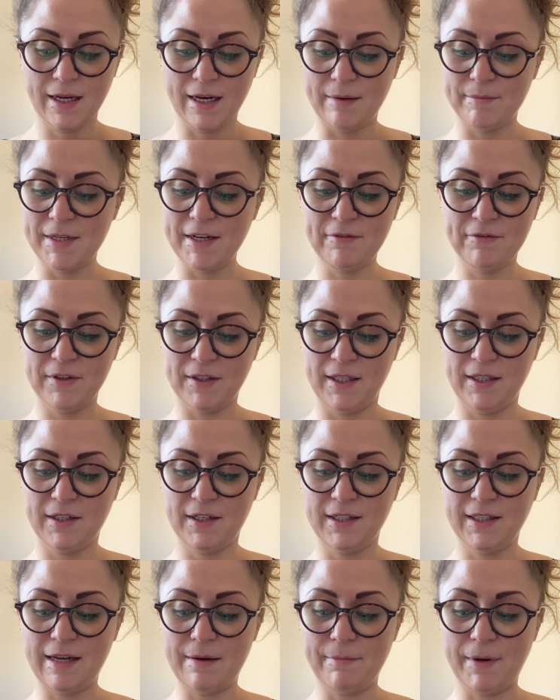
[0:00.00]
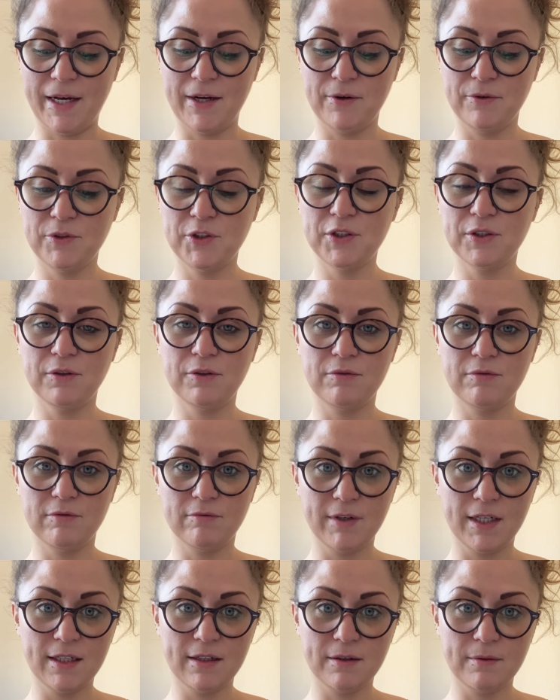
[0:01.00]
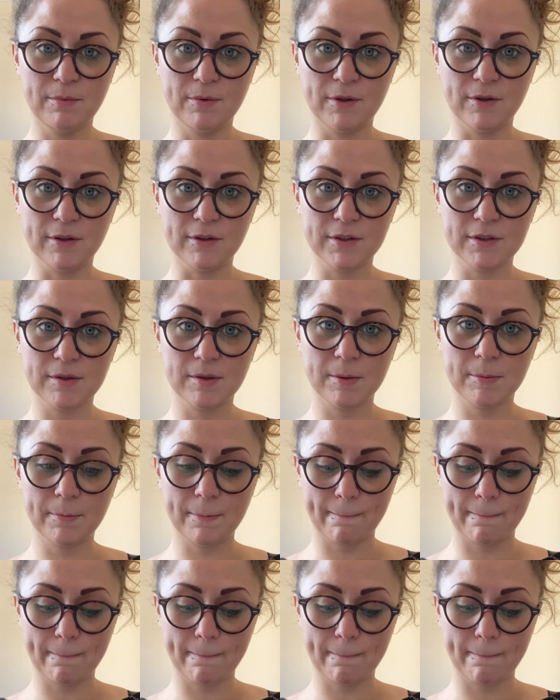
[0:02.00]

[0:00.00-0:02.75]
I'm definitely going to let my own children read her books.